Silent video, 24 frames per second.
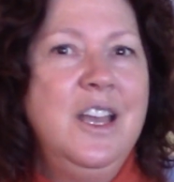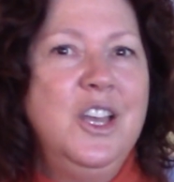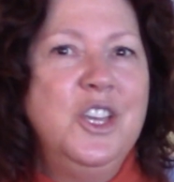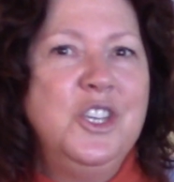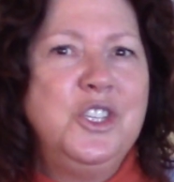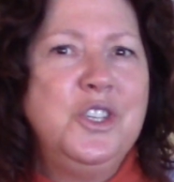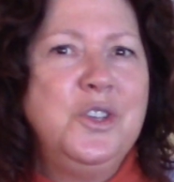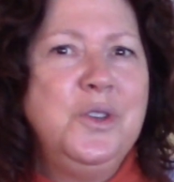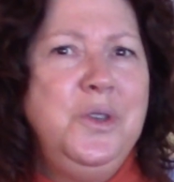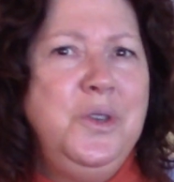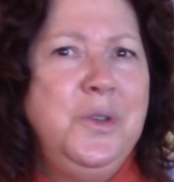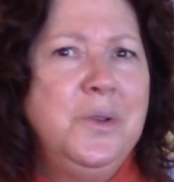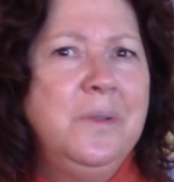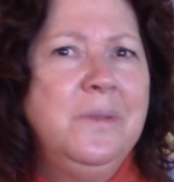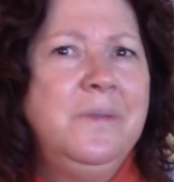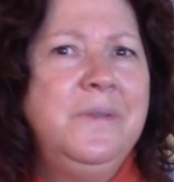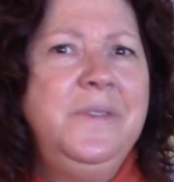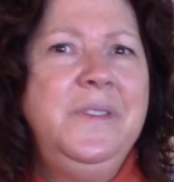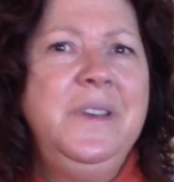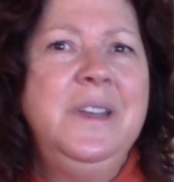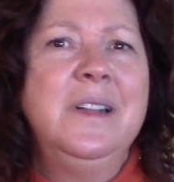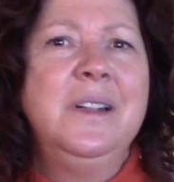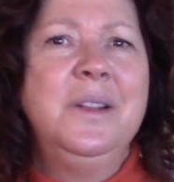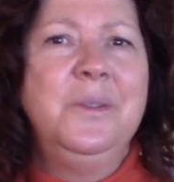So you'll
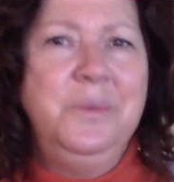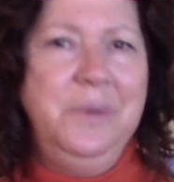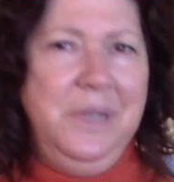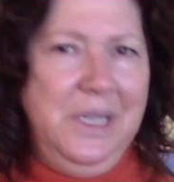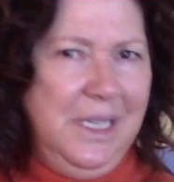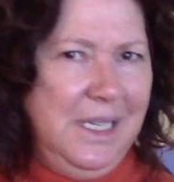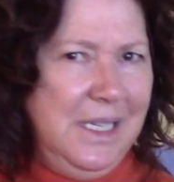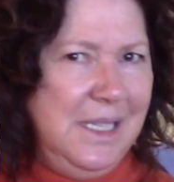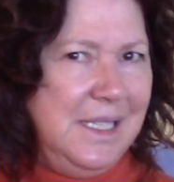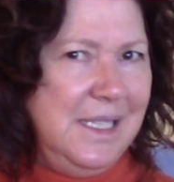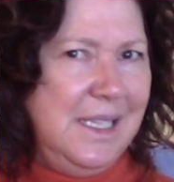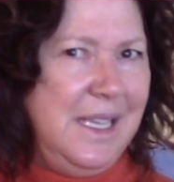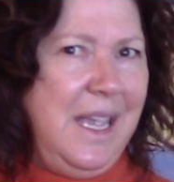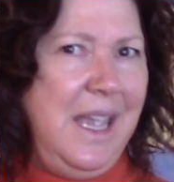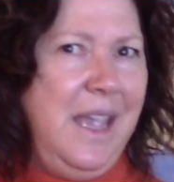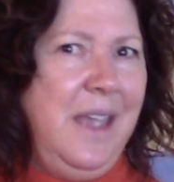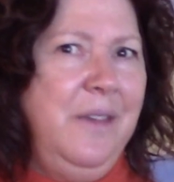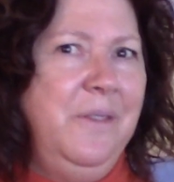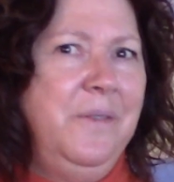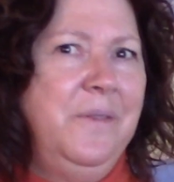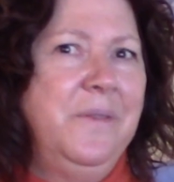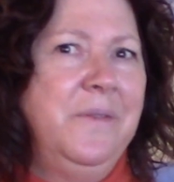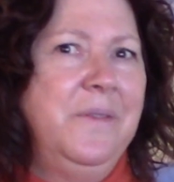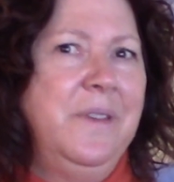feel really
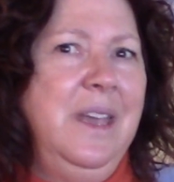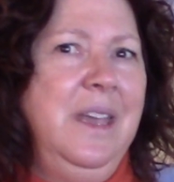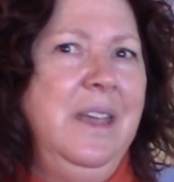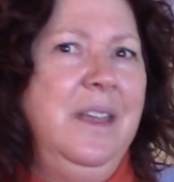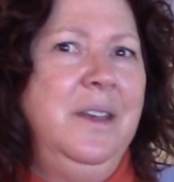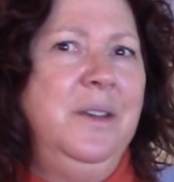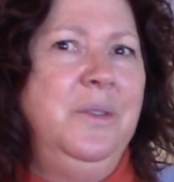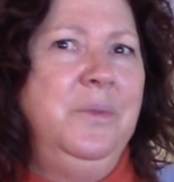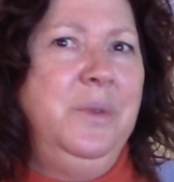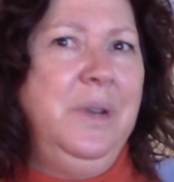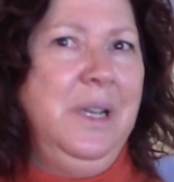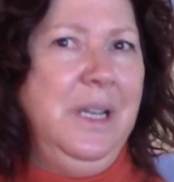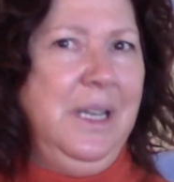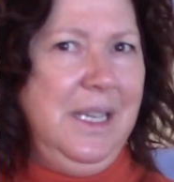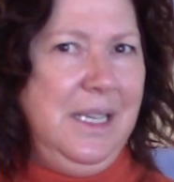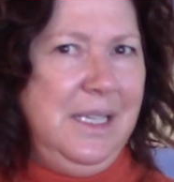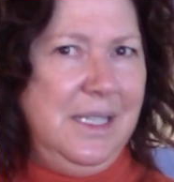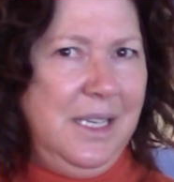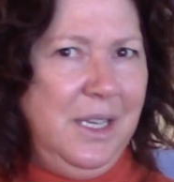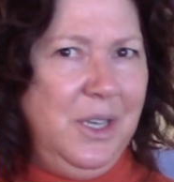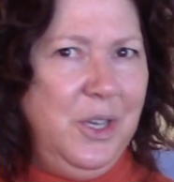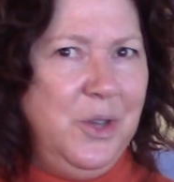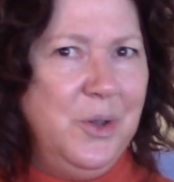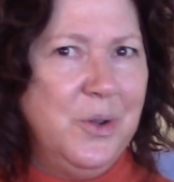safe and really
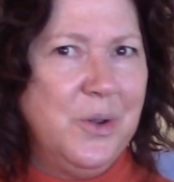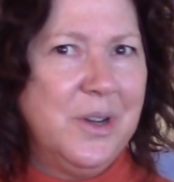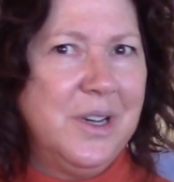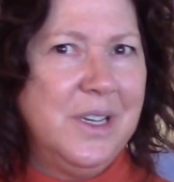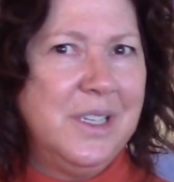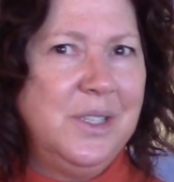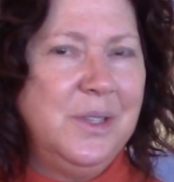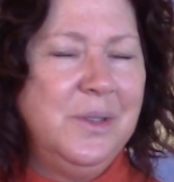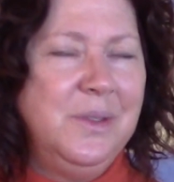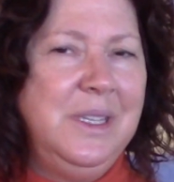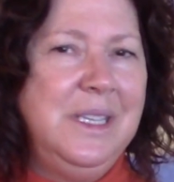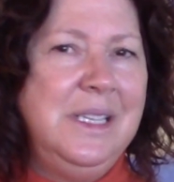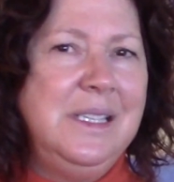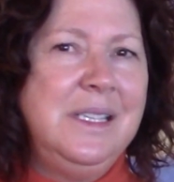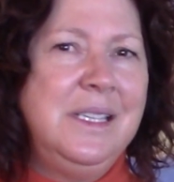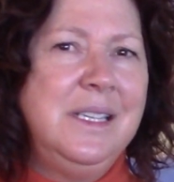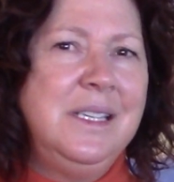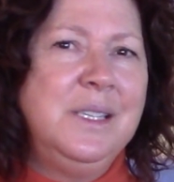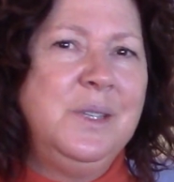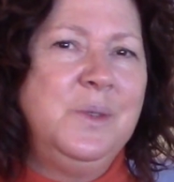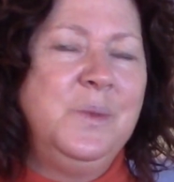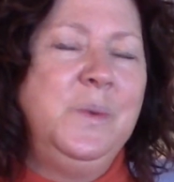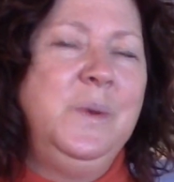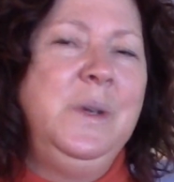secure. So this
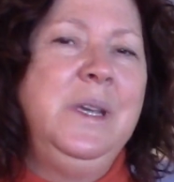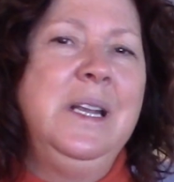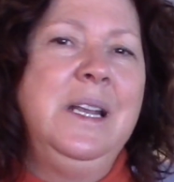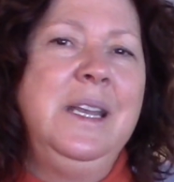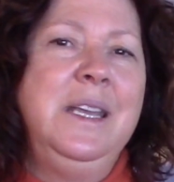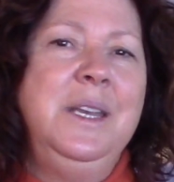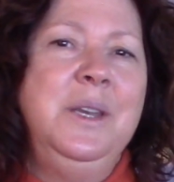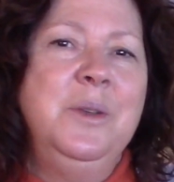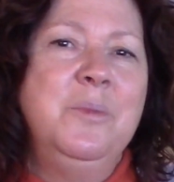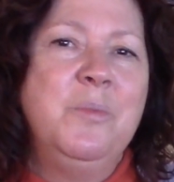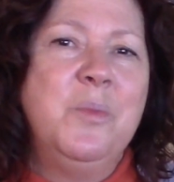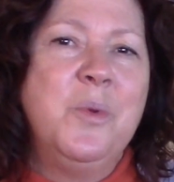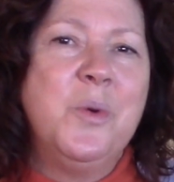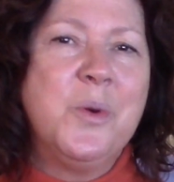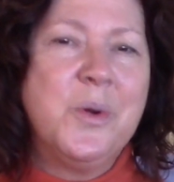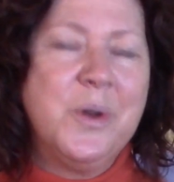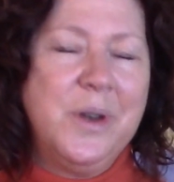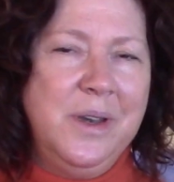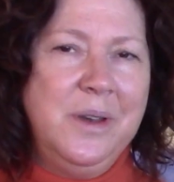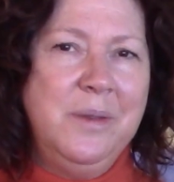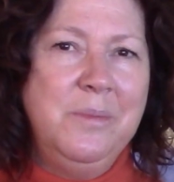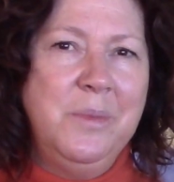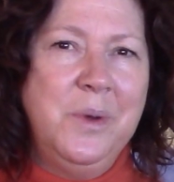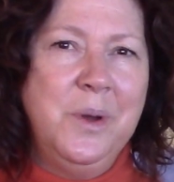is really an
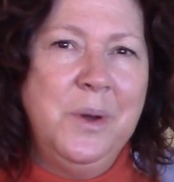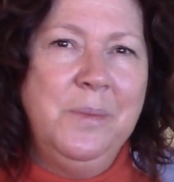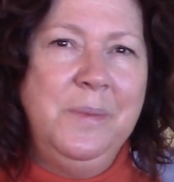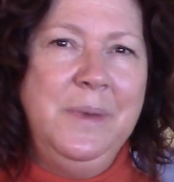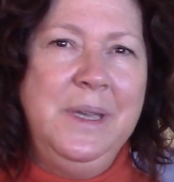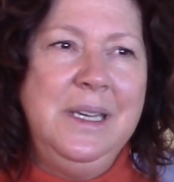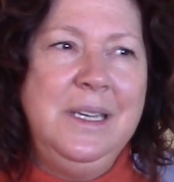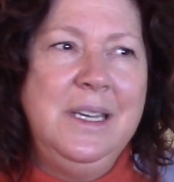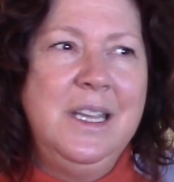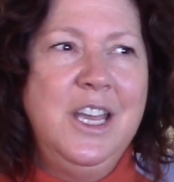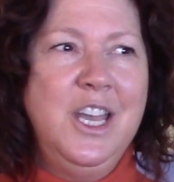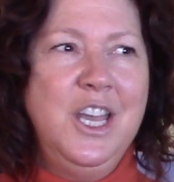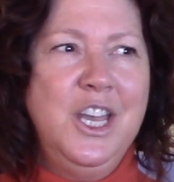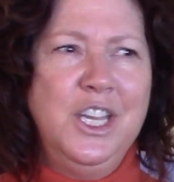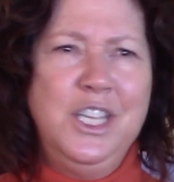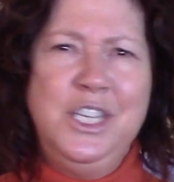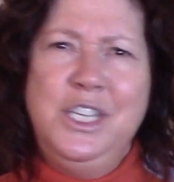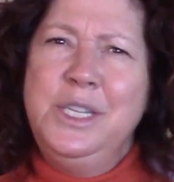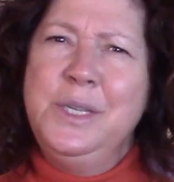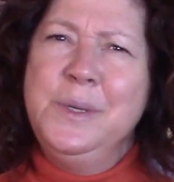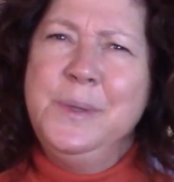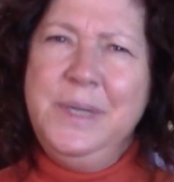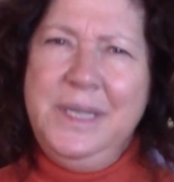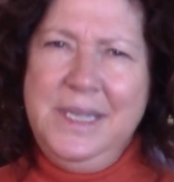important moment
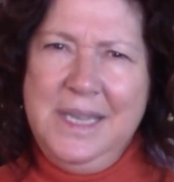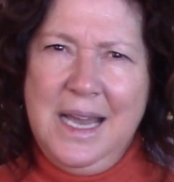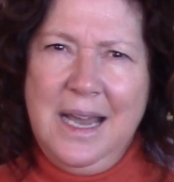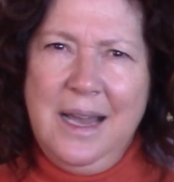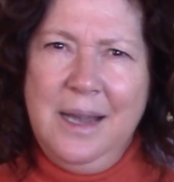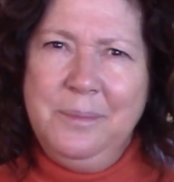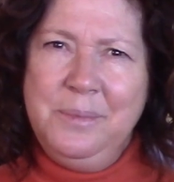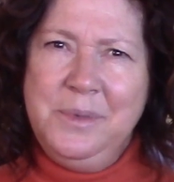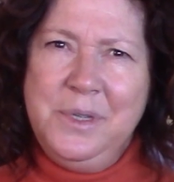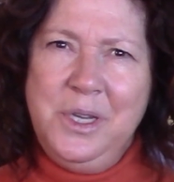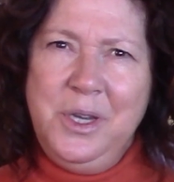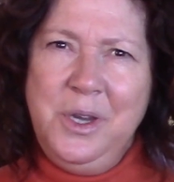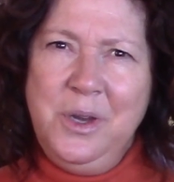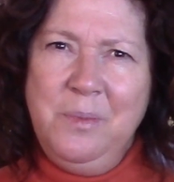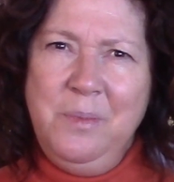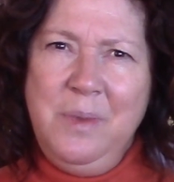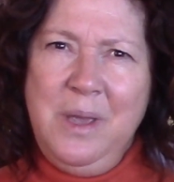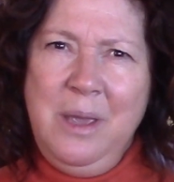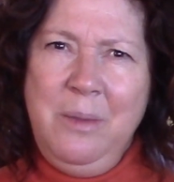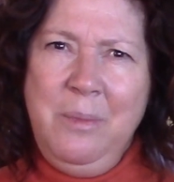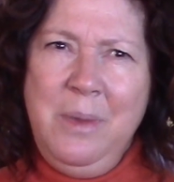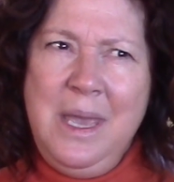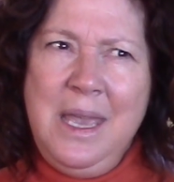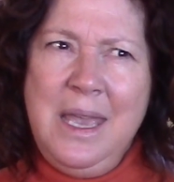to adapt to your
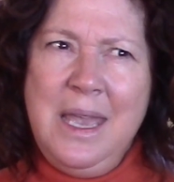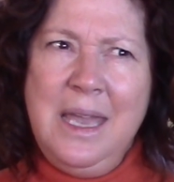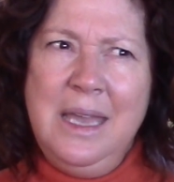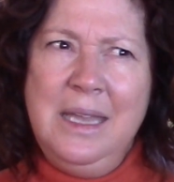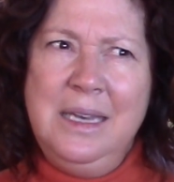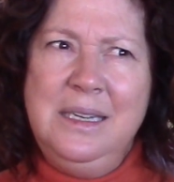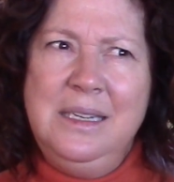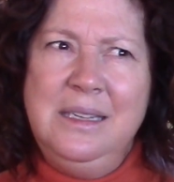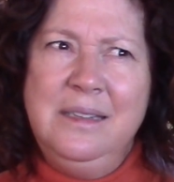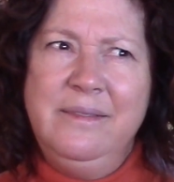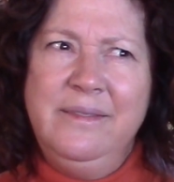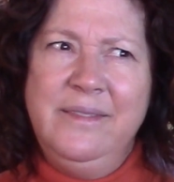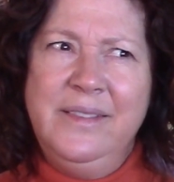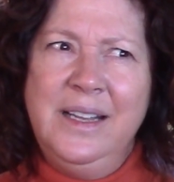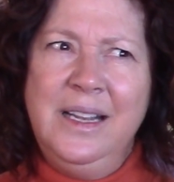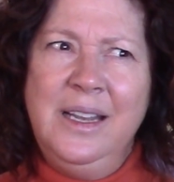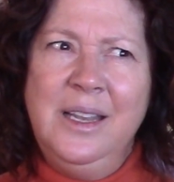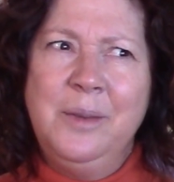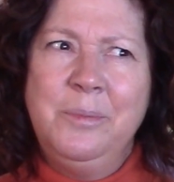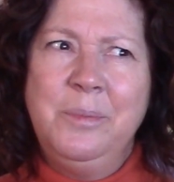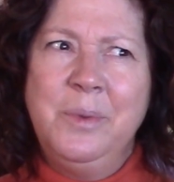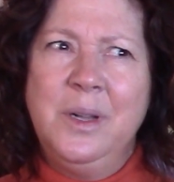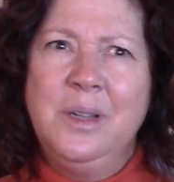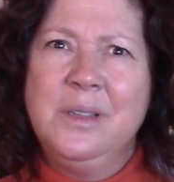baby and
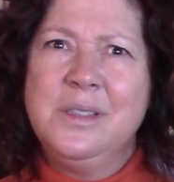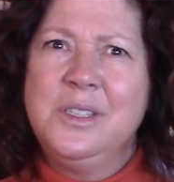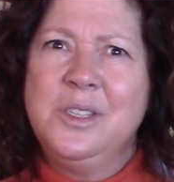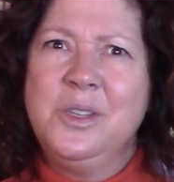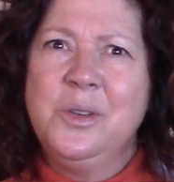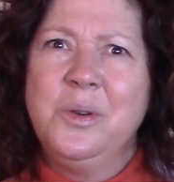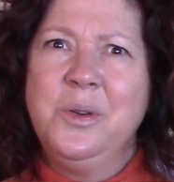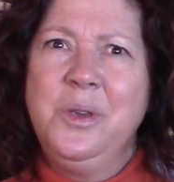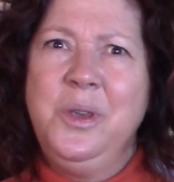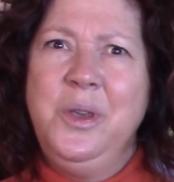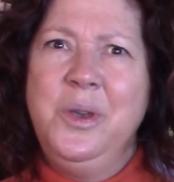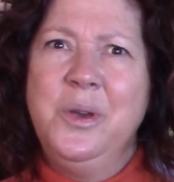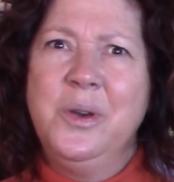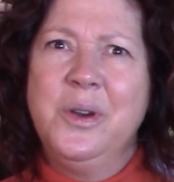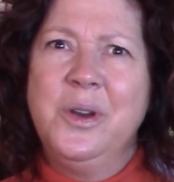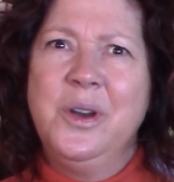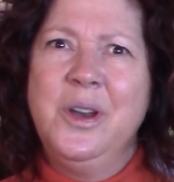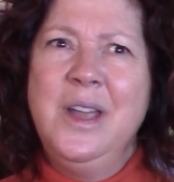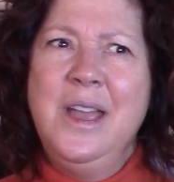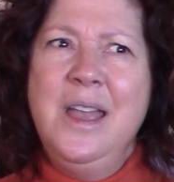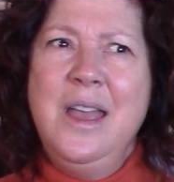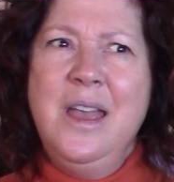develop also your